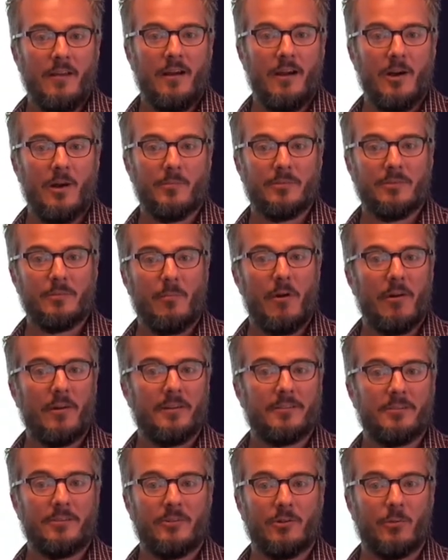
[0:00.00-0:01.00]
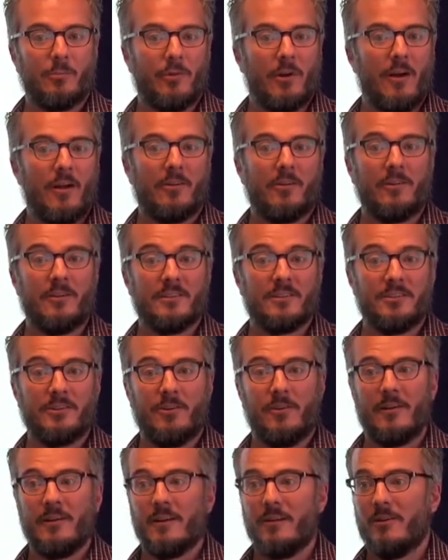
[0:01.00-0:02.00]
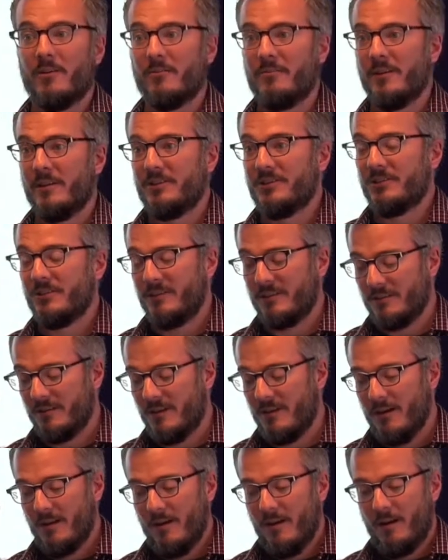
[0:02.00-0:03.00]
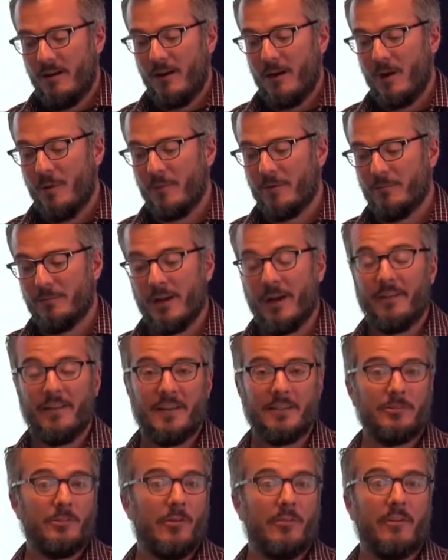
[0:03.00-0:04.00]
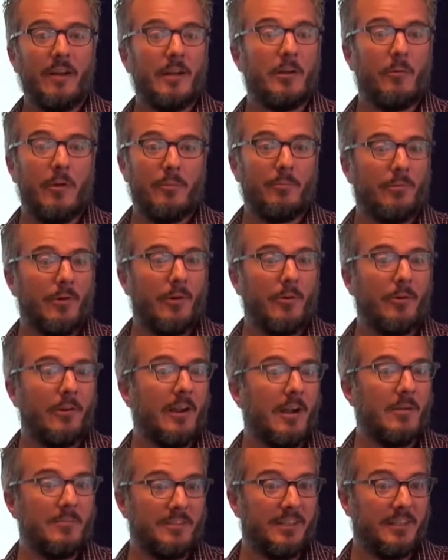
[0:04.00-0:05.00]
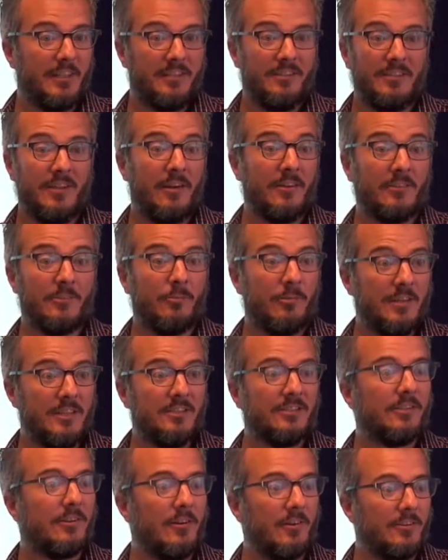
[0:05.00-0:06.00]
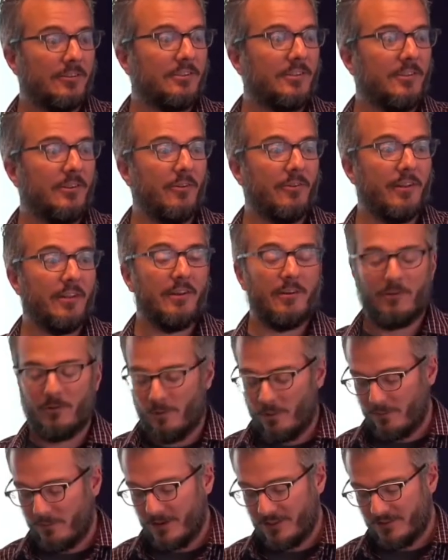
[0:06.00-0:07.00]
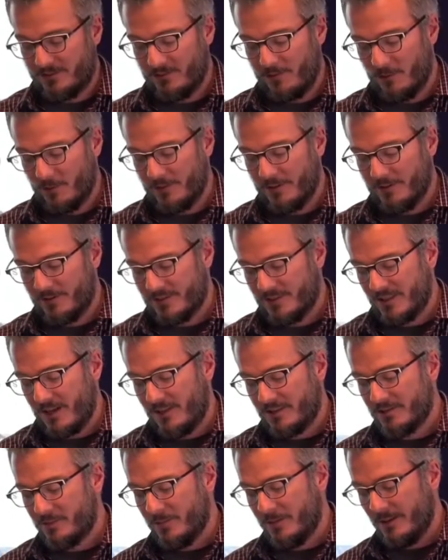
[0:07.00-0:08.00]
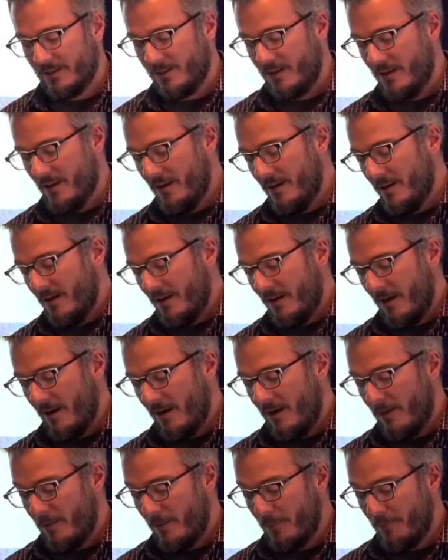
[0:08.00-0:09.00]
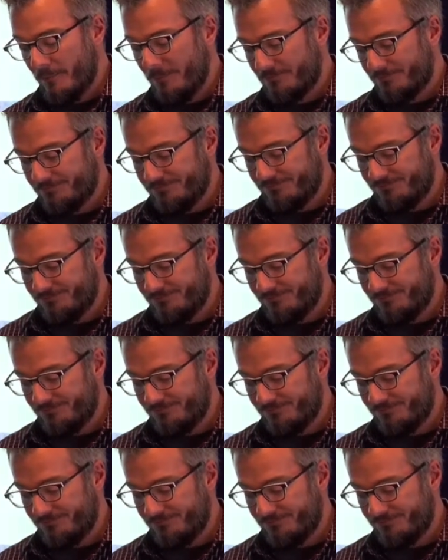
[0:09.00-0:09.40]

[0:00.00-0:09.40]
um, to monitor their progress during intervention, um, and beyond that, to evaluate programs and conduct research, you know, that incorporates formative assessment. Um,